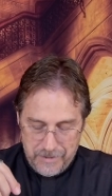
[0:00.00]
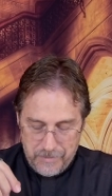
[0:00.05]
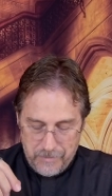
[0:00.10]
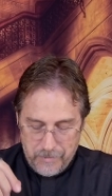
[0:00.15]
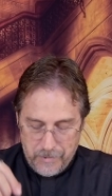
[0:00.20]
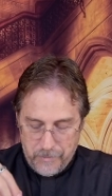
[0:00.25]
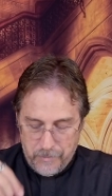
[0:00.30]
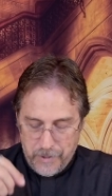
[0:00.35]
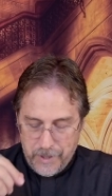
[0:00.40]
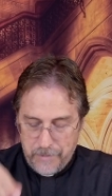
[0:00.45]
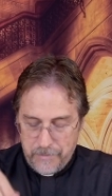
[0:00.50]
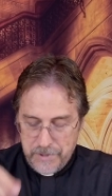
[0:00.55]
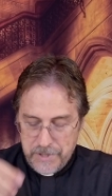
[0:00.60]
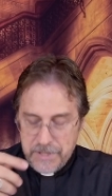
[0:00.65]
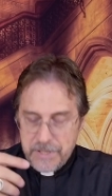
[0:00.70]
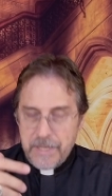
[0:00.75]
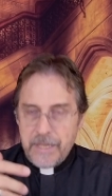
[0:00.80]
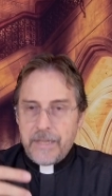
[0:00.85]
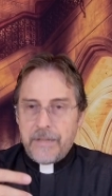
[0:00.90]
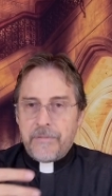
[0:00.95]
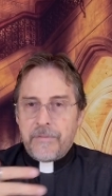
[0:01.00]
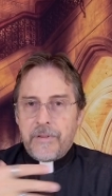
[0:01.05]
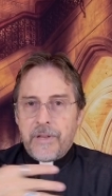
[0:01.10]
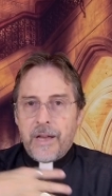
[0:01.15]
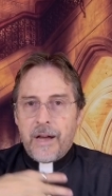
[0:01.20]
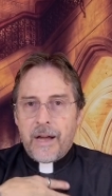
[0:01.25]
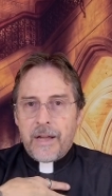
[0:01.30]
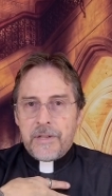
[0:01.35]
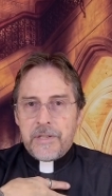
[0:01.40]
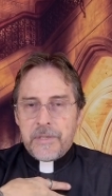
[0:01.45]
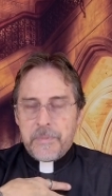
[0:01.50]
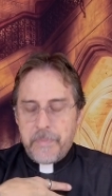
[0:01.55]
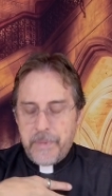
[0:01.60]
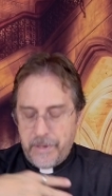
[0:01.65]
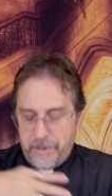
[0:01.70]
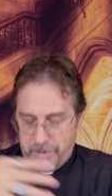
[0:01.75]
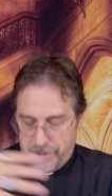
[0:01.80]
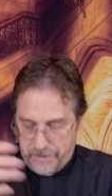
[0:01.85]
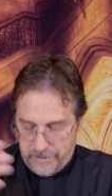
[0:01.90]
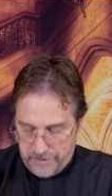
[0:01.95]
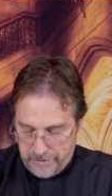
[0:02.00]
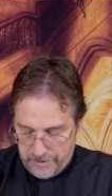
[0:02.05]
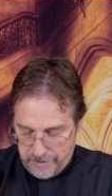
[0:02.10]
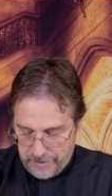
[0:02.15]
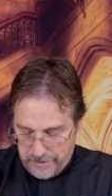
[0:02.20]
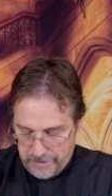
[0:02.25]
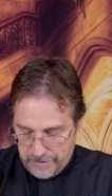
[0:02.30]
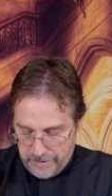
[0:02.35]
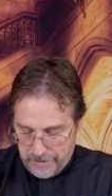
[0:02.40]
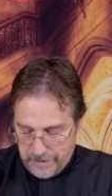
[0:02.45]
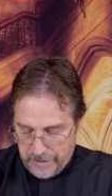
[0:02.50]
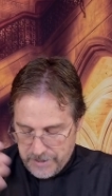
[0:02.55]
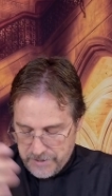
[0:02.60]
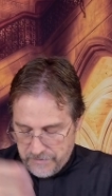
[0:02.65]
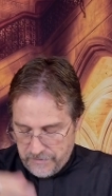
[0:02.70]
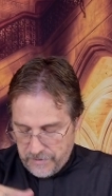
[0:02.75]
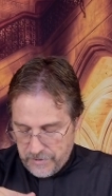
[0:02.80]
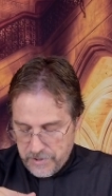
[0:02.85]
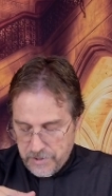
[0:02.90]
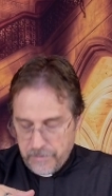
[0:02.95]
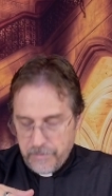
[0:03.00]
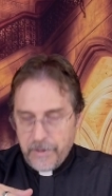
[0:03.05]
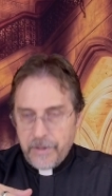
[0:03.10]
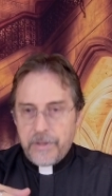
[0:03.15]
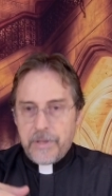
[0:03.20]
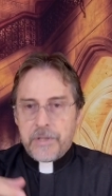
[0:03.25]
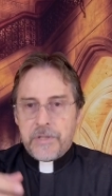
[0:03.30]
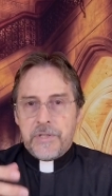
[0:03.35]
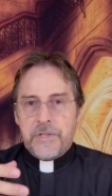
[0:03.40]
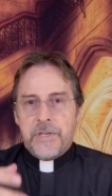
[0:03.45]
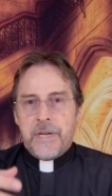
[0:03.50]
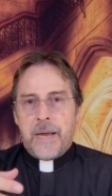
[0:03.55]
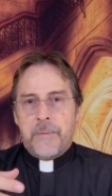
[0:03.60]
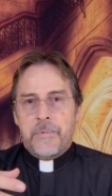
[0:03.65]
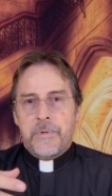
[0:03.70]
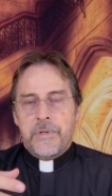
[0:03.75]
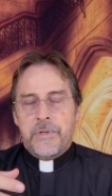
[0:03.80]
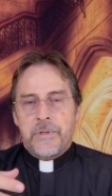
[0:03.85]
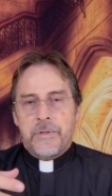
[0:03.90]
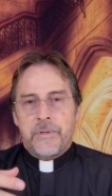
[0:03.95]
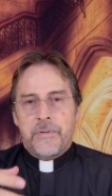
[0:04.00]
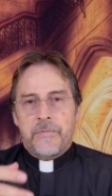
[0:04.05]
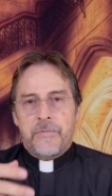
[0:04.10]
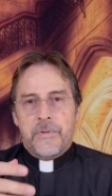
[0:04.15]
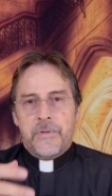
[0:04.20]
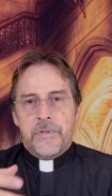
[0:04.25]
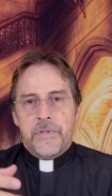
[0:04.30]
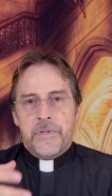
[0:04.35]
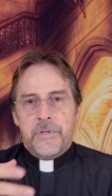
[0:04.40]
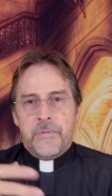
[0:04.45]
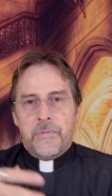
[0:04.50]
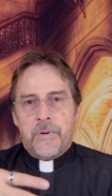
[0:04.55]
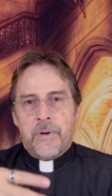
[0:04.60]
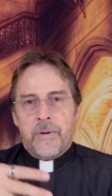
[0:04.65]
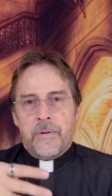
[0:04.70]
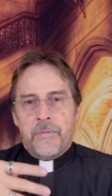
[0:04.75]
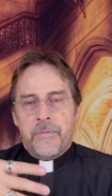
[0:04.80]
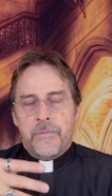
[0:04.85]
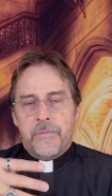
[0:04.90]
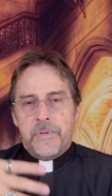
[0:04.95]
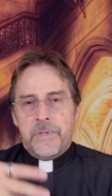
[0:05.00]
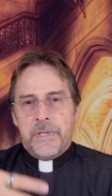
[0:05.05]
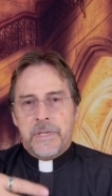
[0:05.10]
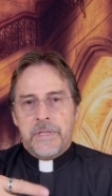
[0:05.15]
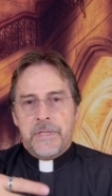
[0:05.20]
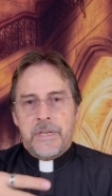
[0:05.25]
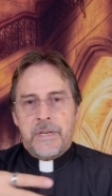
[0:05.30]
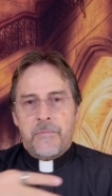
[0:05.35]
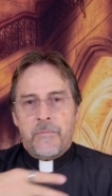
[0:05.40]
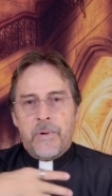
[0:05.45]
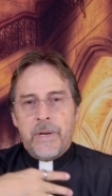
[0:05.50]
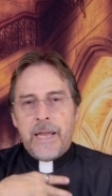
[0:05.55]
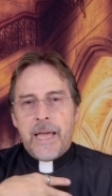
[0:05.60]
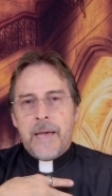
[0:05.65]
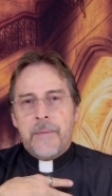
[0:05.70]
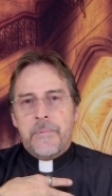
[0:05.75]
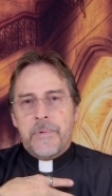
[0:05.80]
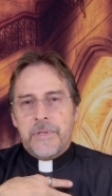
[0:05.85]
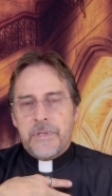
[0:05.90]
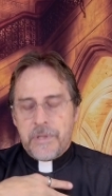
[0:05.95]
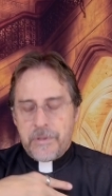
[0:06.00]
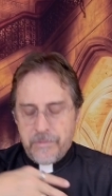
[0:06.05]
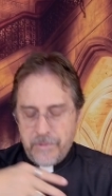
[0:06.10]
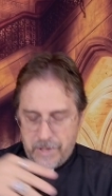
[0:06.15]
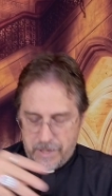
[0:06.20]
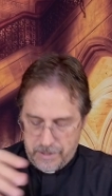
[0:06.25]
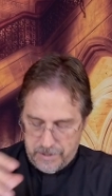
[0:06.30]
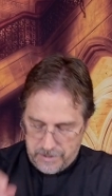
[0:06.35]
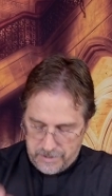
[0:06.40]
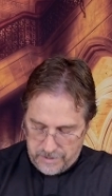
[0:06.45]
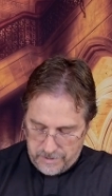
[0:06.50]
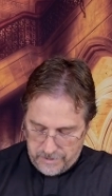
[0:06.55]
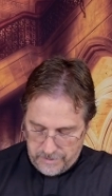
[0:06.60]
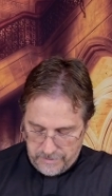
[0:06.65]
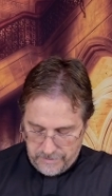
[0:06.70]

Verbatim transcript: when we receive God's Spirit? And that's 1 Corinthians chapter 2 verses 12 through 16. What happens to us?